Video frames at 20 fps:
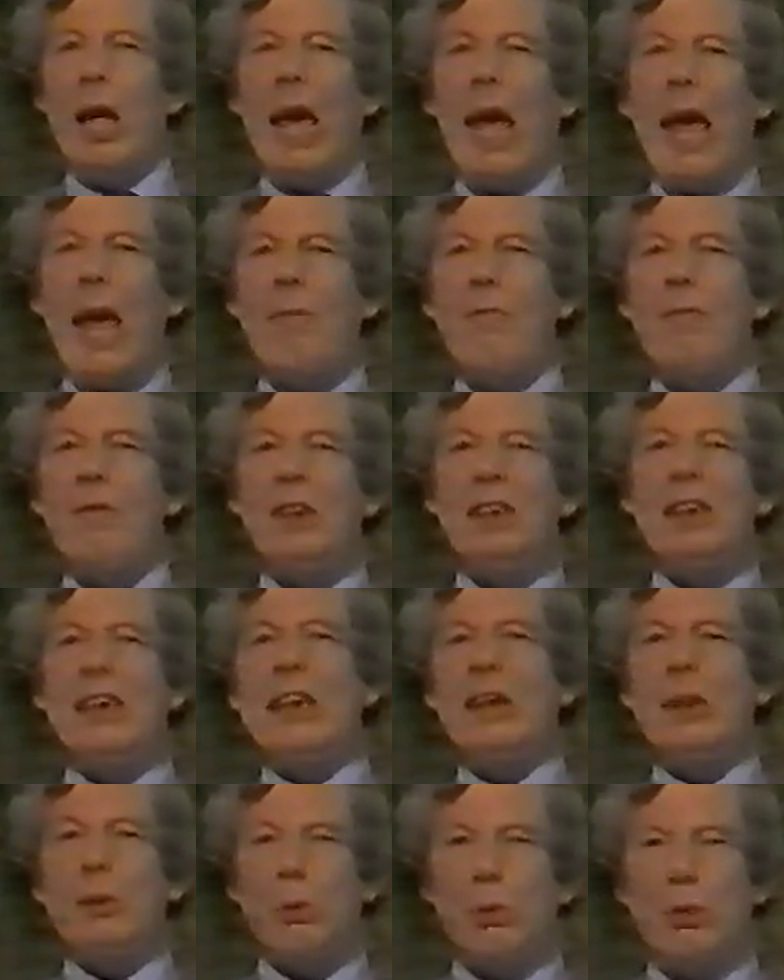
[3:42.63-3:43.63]
Every
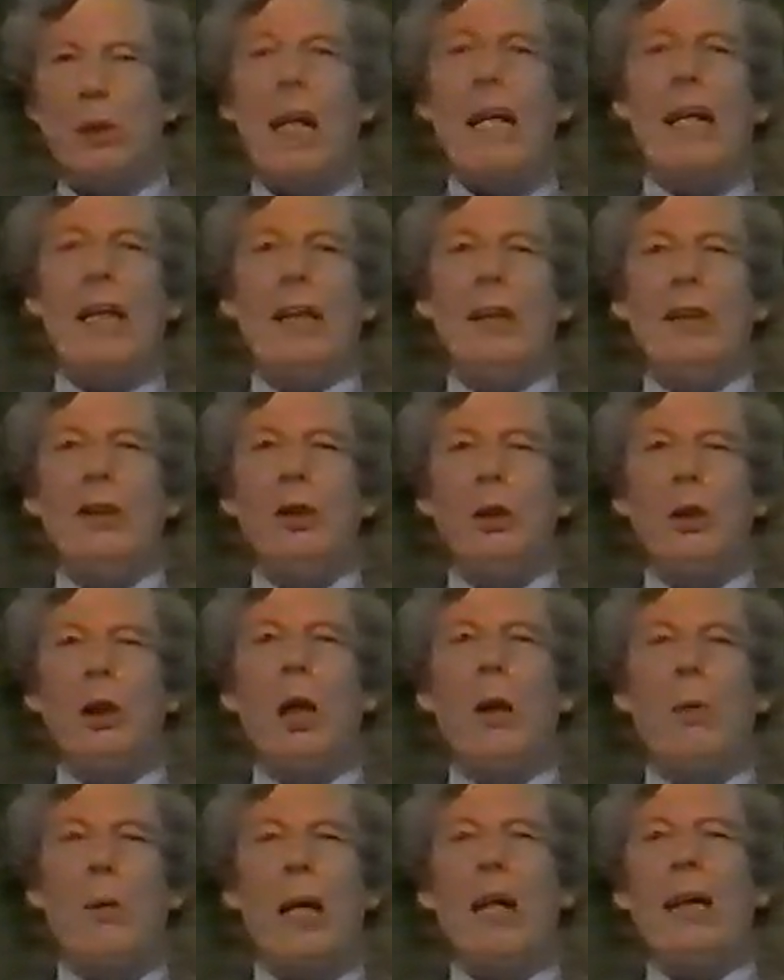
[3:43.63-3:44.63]
single day, you
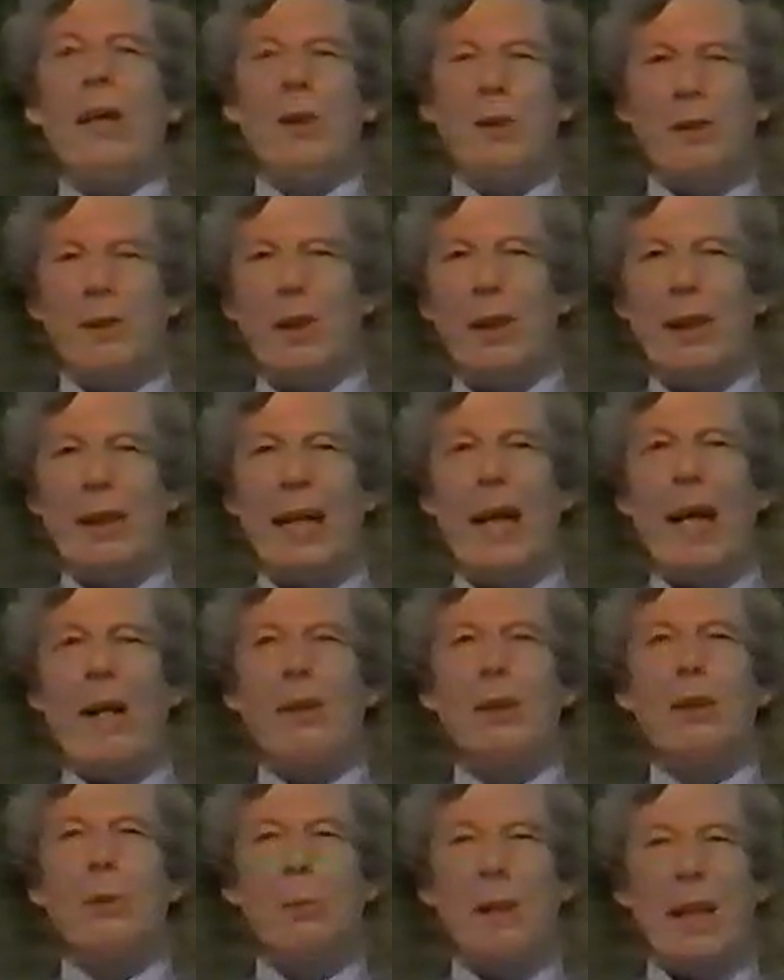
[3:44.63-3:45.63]
go 8 or 9
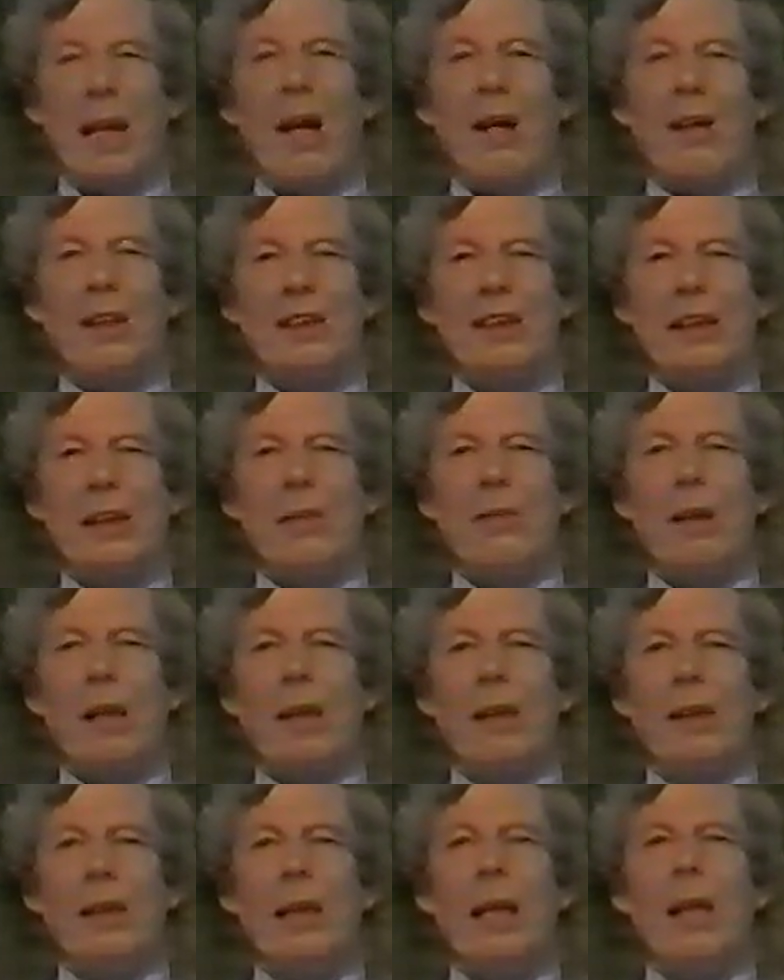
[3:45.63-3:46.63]
hours without a
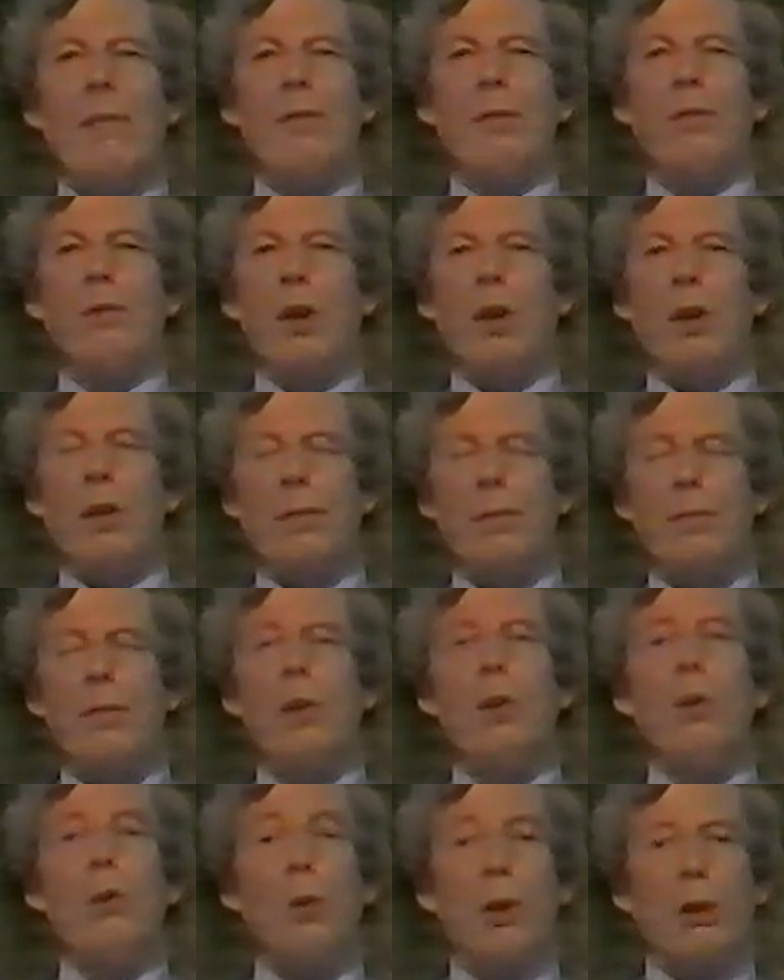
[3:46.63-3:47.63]
cigarette. If you've got the
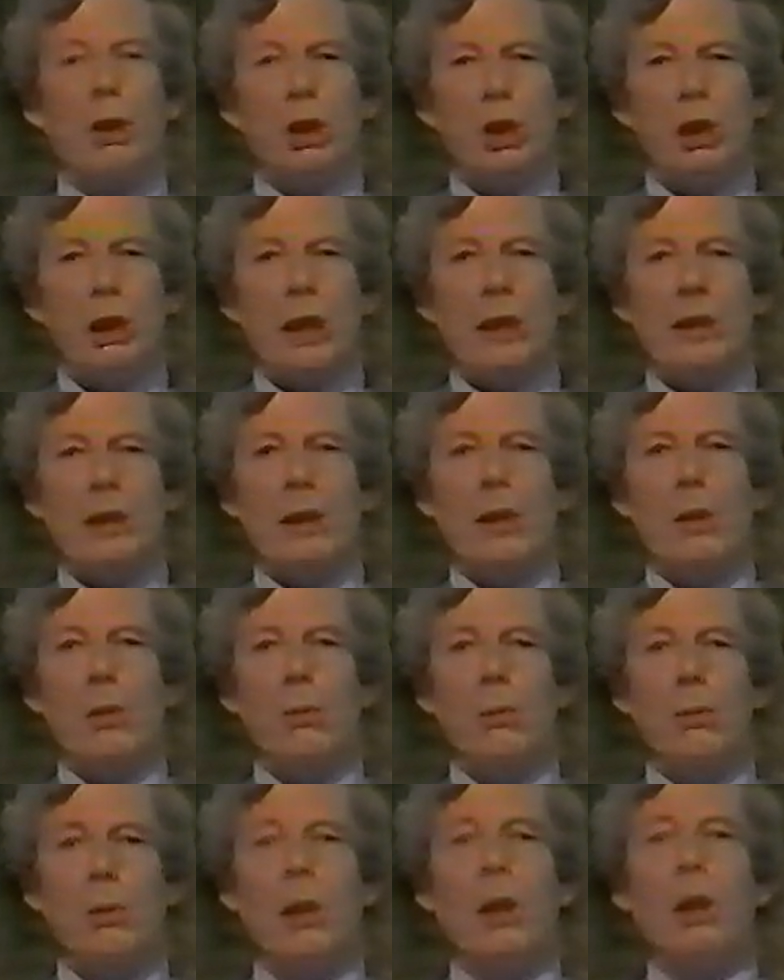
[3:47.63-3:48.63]
flu or a chest
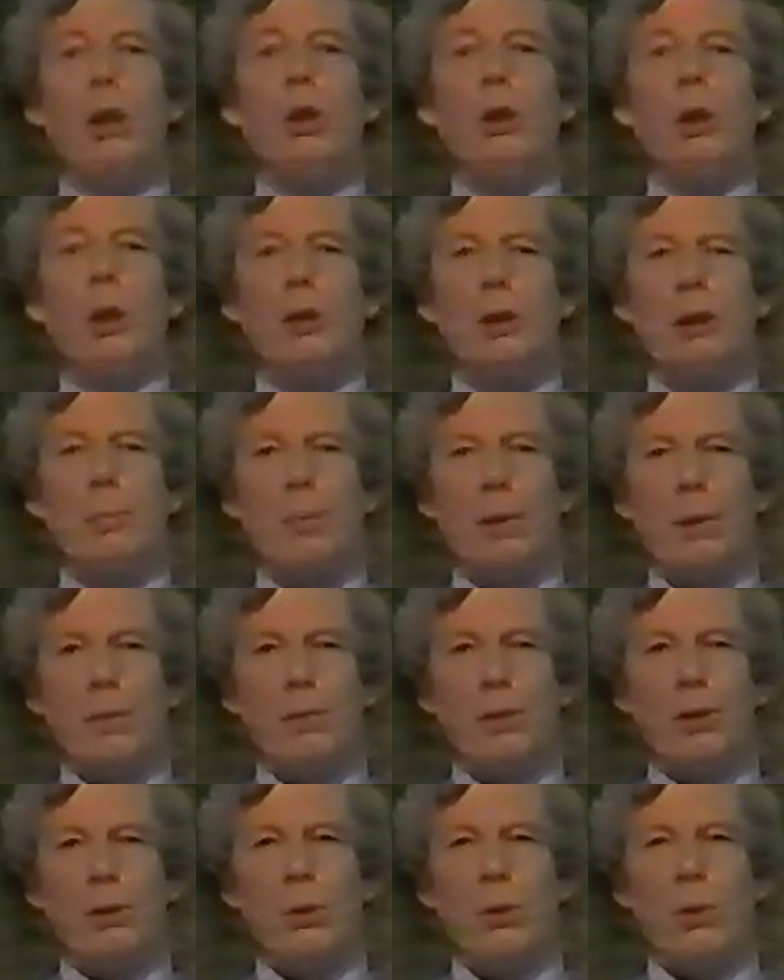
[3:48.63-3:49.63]
cold, you don't smoke
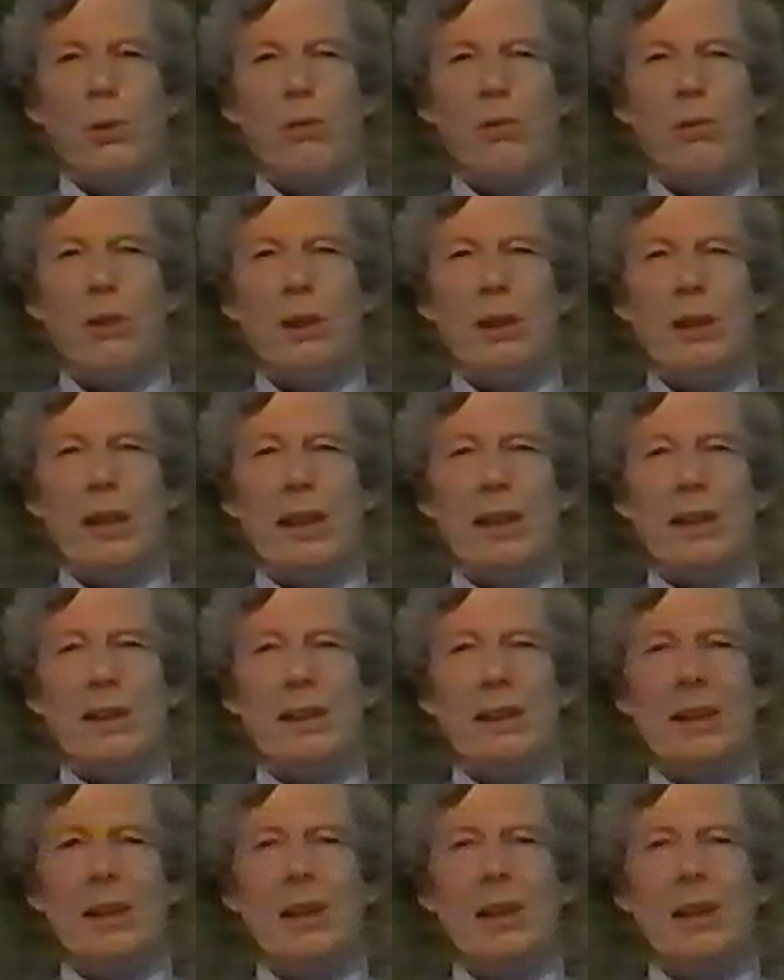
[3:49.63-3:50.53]
for 2 or 3 days.